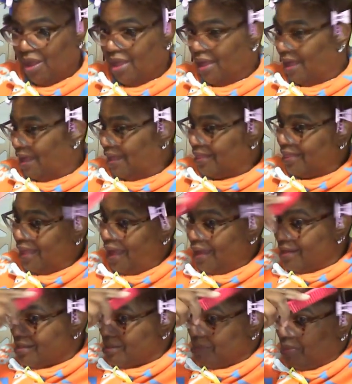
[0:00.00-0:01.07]
and
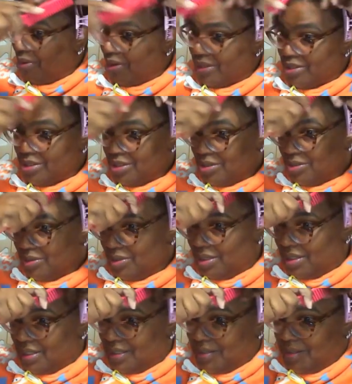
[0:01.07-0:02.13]
that is in part two
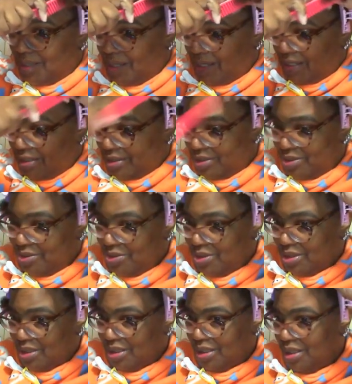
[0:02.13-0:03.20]
due
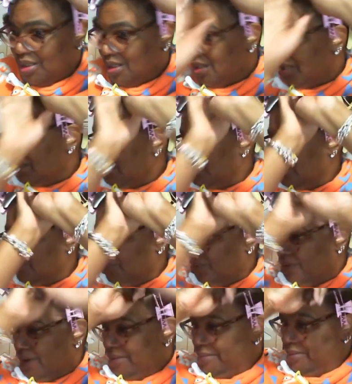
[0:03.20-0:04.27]
to the
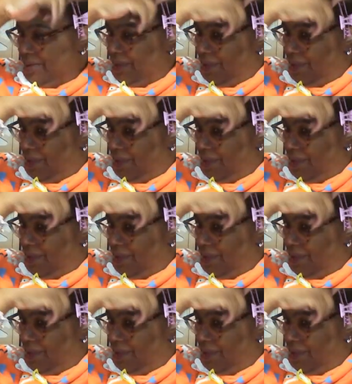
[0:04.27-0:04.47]
trim,